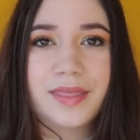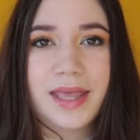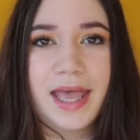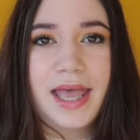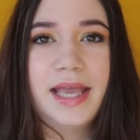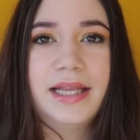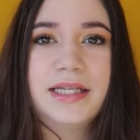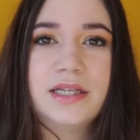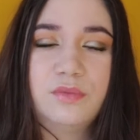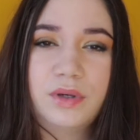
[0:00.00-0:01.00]

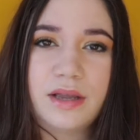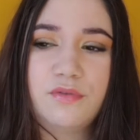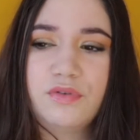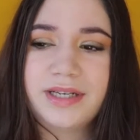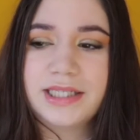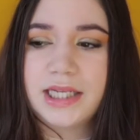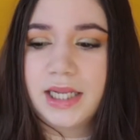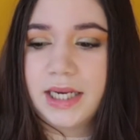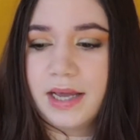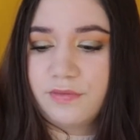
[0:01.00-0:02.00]
And what I've already
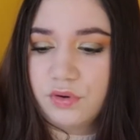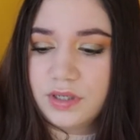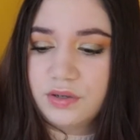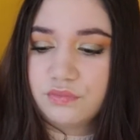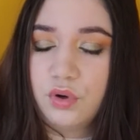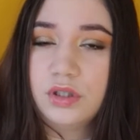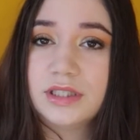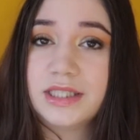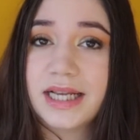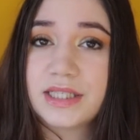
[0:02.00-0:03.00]
done, I've already rolled
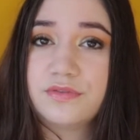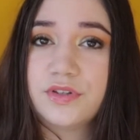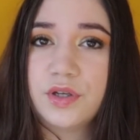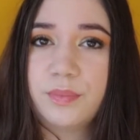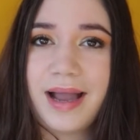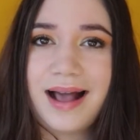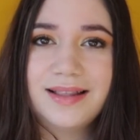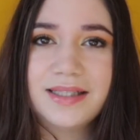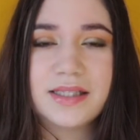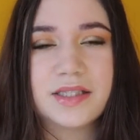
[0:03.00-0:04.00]
the next few palettes.